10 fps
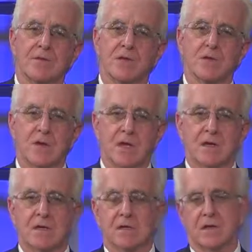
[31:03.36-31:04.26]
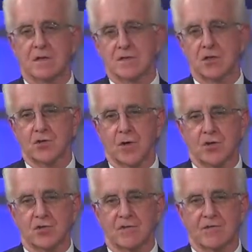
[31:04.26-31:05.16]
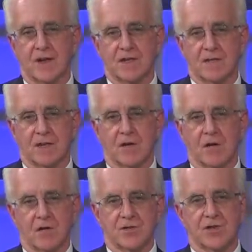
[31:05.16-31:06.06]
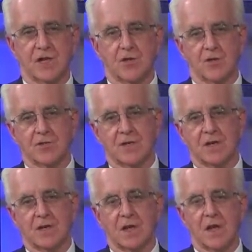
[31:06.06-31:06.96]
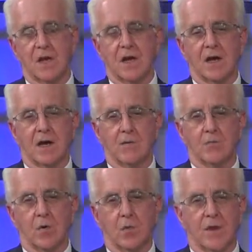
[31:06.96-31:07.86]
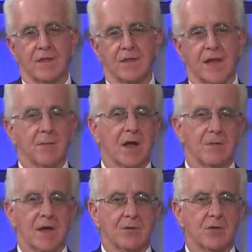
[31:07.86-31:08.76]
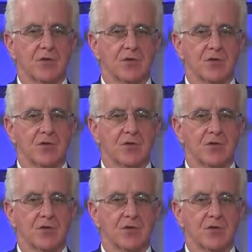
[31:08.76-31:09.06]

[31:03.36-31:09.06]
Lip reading: the unique situation facing our seniors and what they might be able to